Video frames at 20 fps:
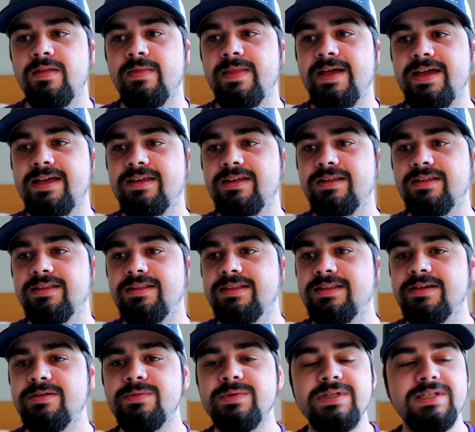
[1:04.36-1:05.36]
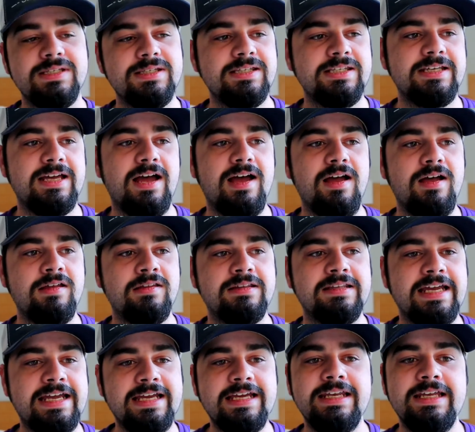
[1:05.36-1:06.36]
like there was a
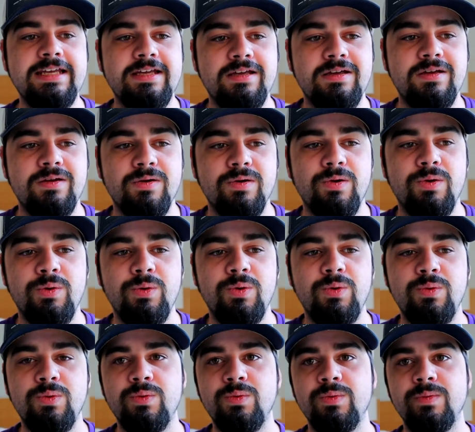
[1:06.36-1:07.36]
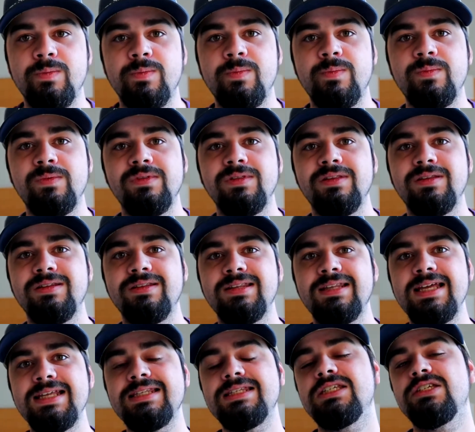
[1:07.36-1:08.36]
lady who
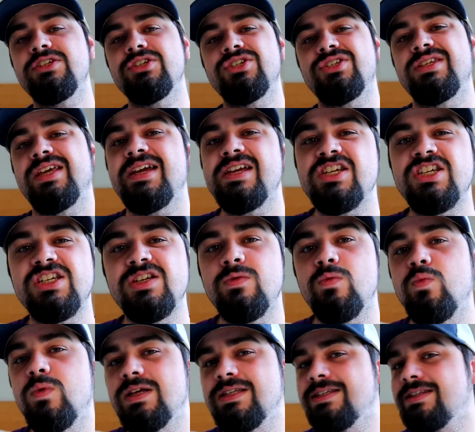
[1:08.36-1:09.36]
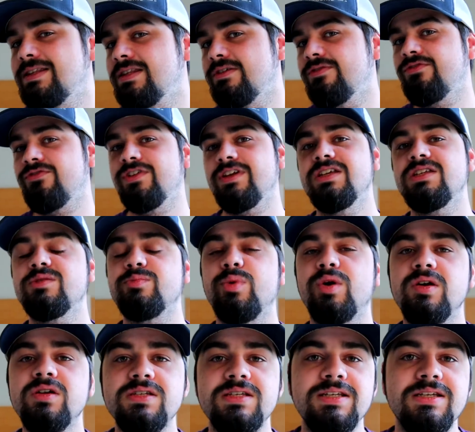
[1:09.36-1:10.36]
let's just say she wasn't the fittest
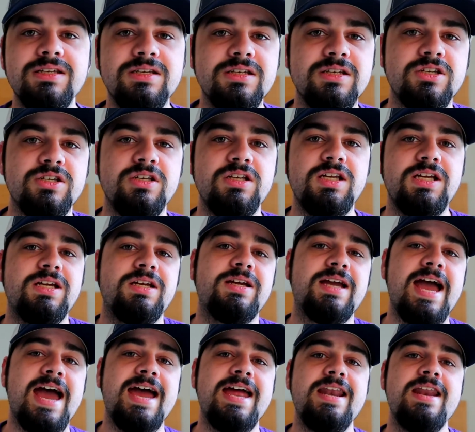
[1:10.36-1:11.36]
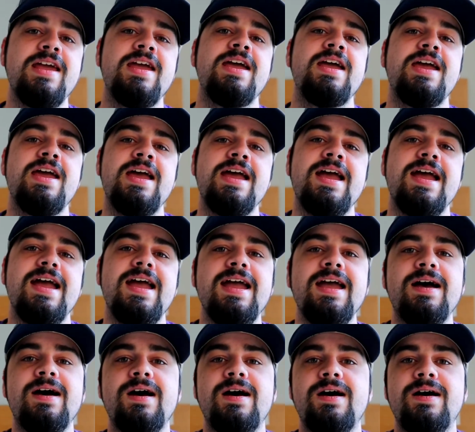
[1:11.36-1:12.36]
person. She had
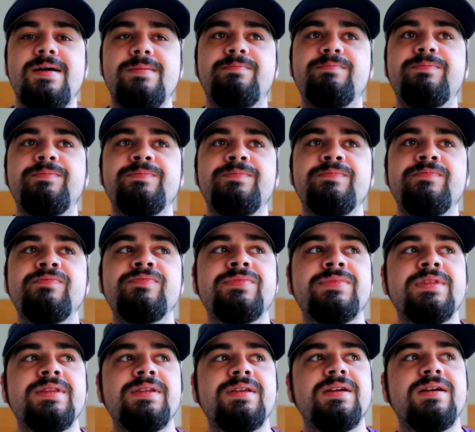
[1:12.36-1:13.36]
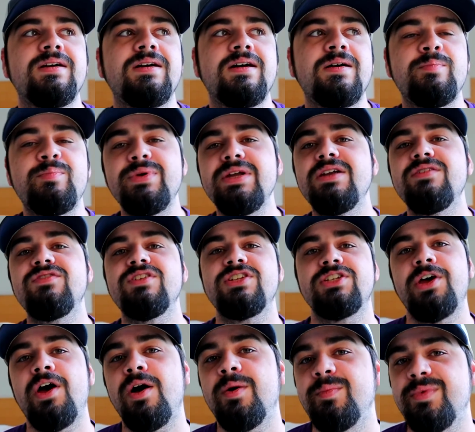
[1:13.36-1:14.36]
um, a bit of a
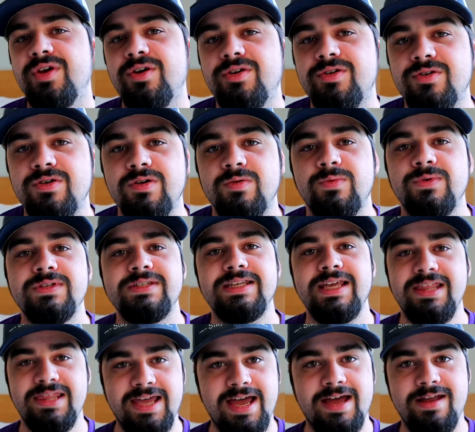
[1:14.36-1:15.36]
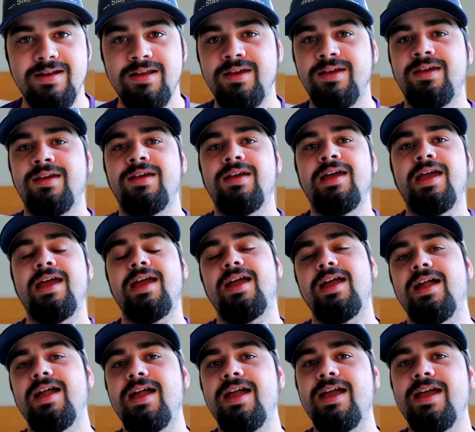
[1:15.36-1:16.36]
tummy on her, we'll say that.
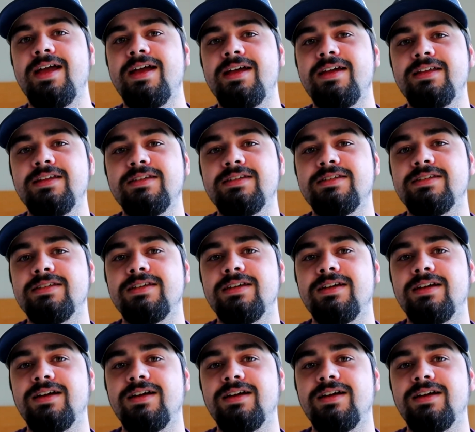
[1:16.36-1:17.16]
And